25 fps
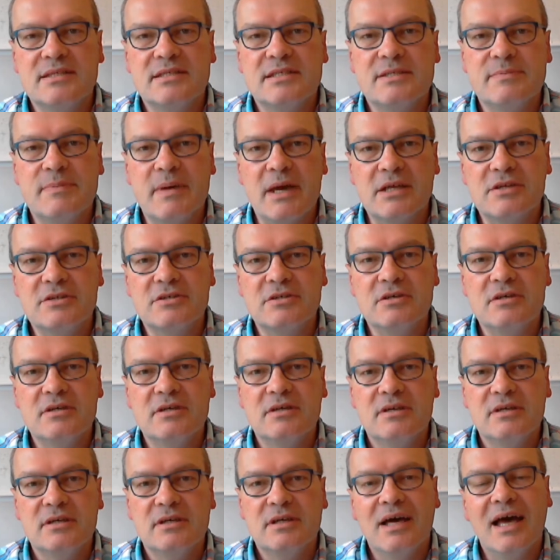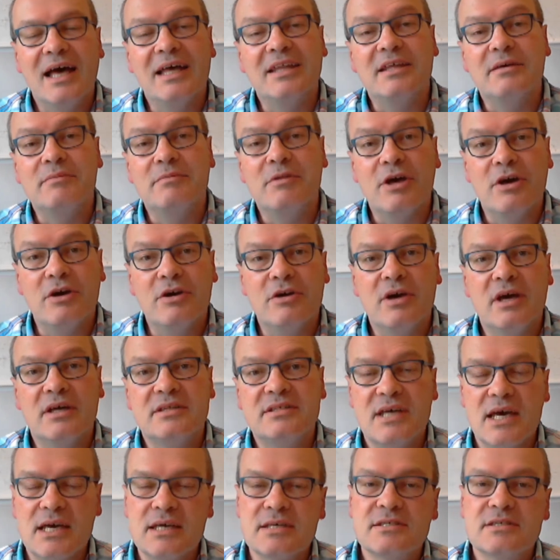inspector and I'm now a
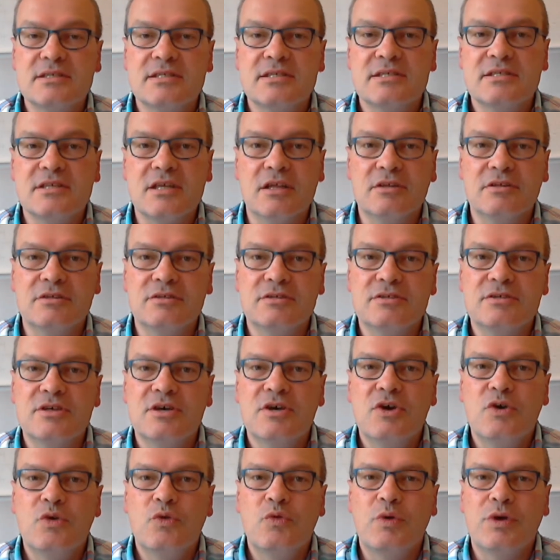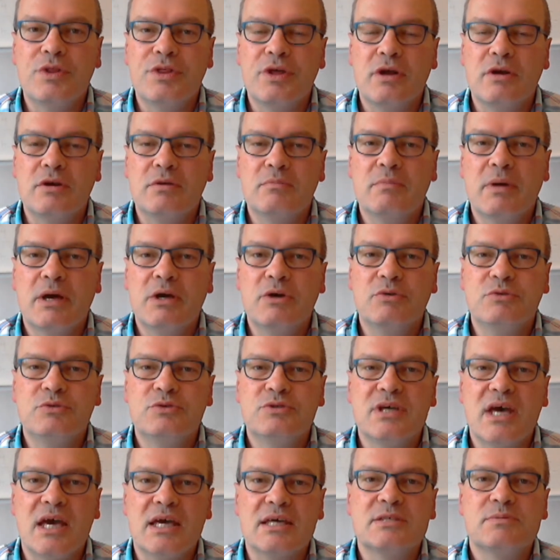tax consultant with my own
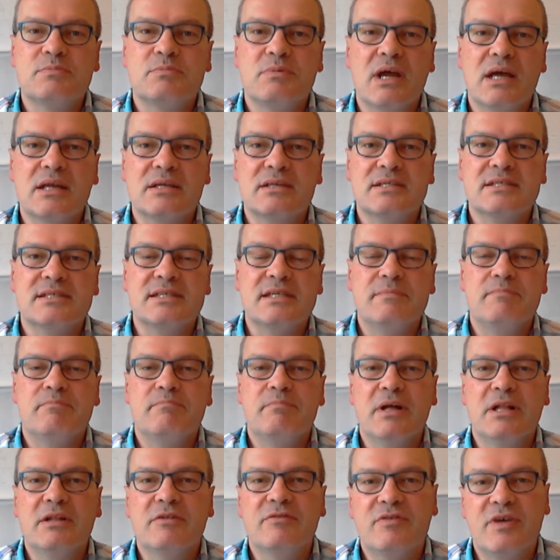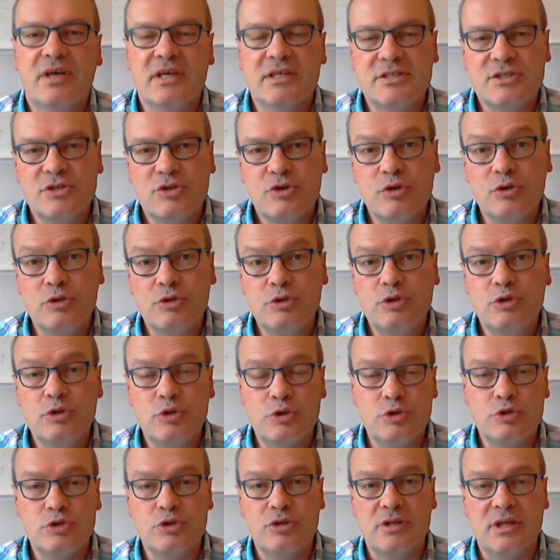tax practice in Belfast called
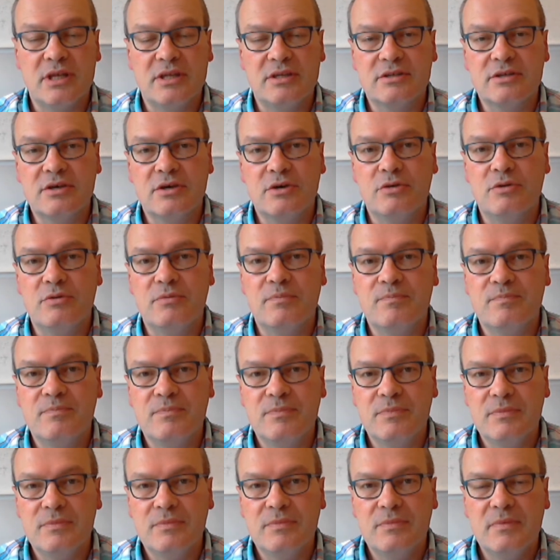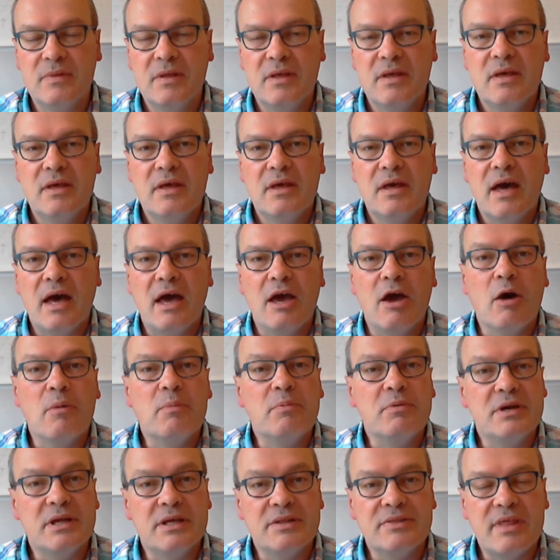Huston & Co. I
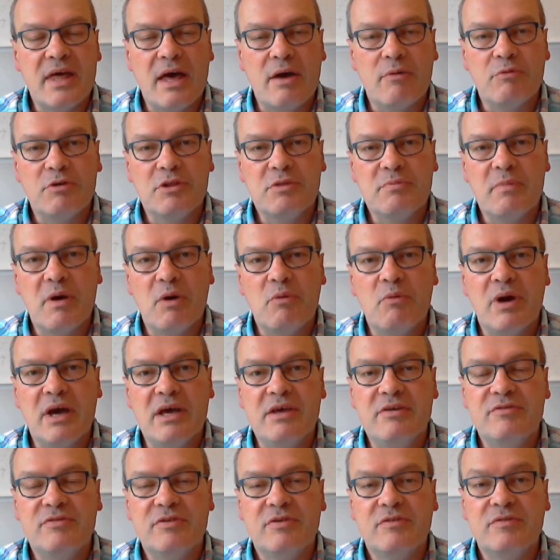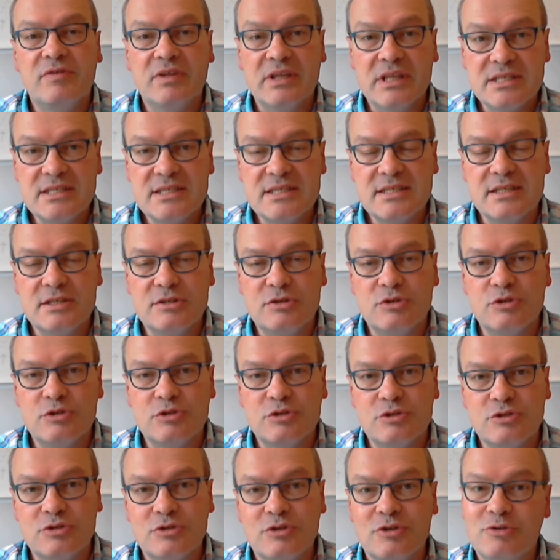operate that with my wife Felicity
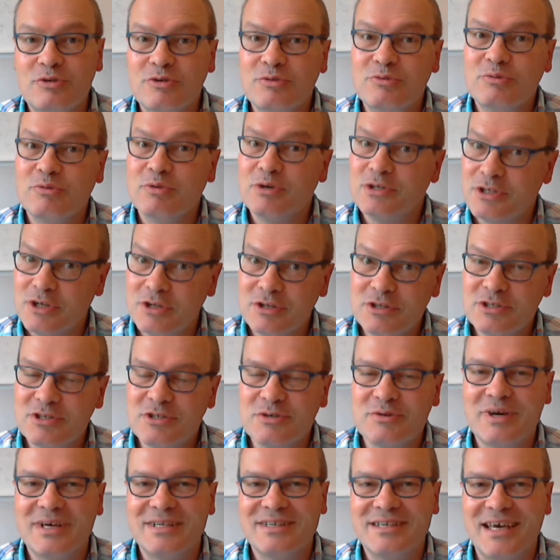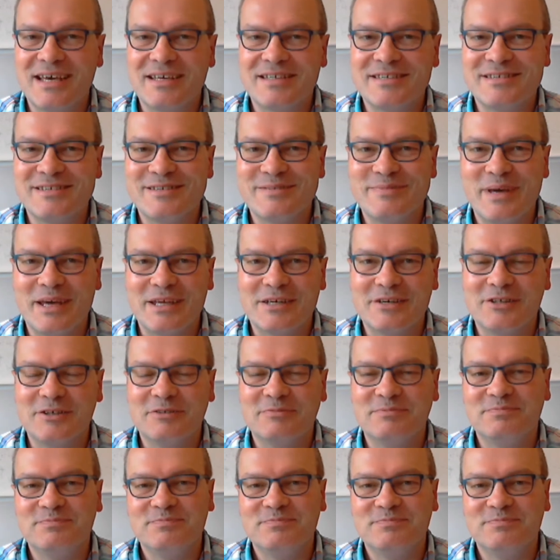Huston, who was also a tax inspector.